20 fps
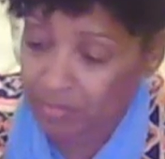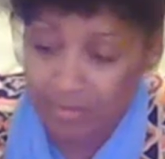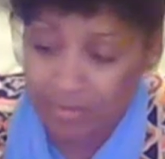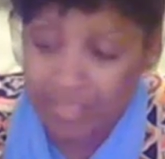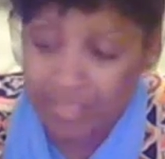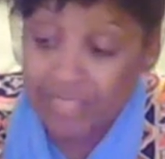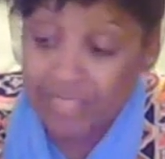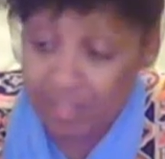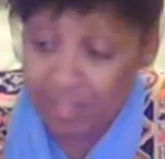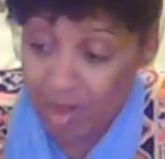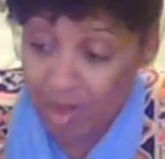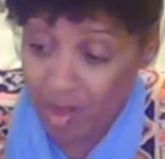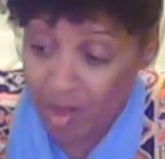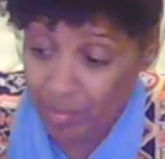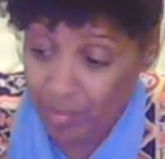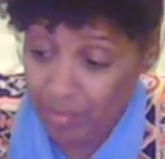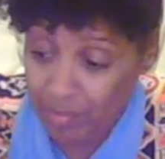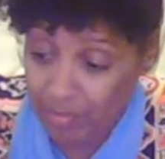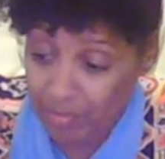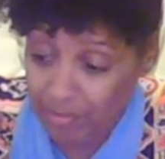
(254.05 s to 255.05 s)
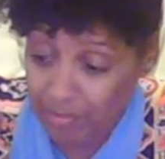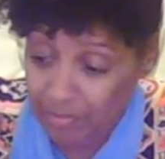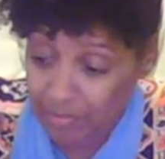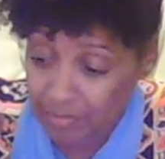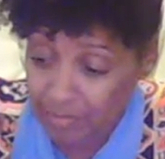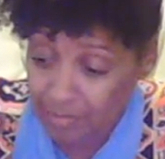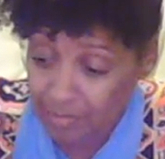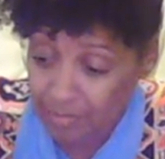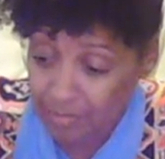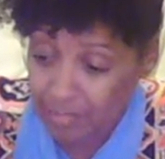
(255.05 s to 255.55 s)
That's karma.
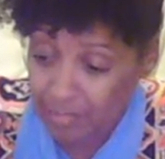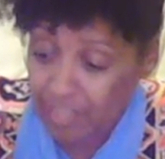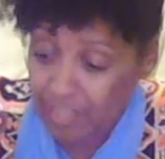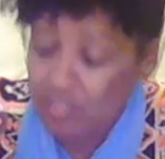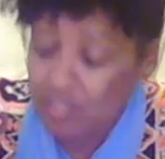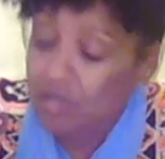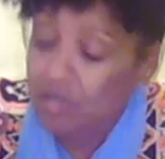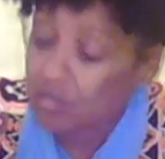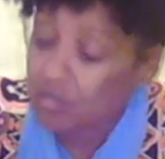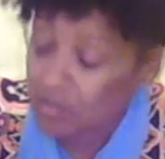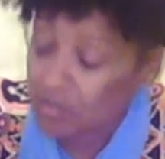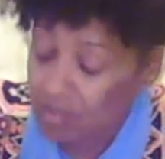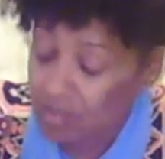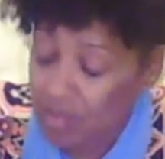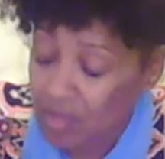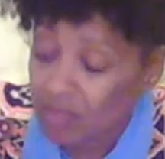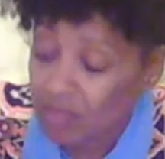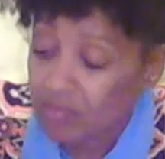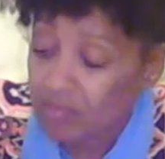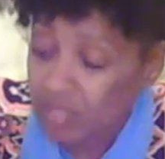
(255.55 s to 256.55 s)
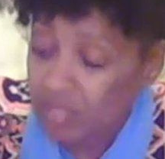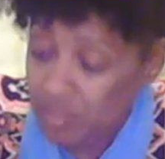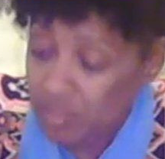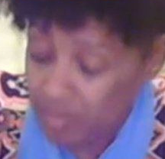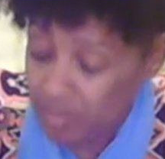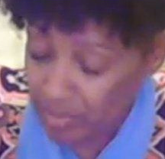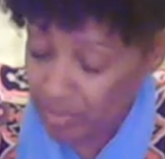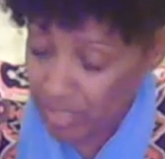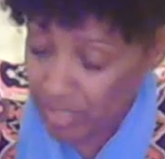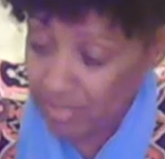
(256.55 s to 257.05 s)
It's called the law of
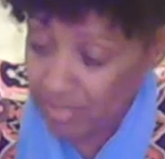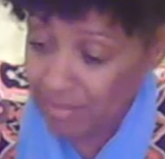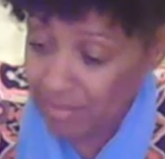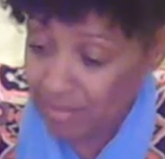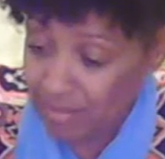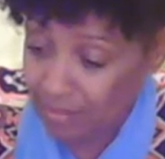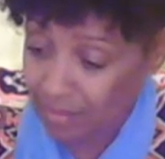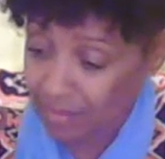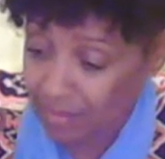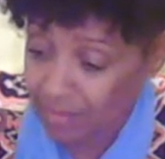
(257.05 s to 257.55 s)
reciprocity.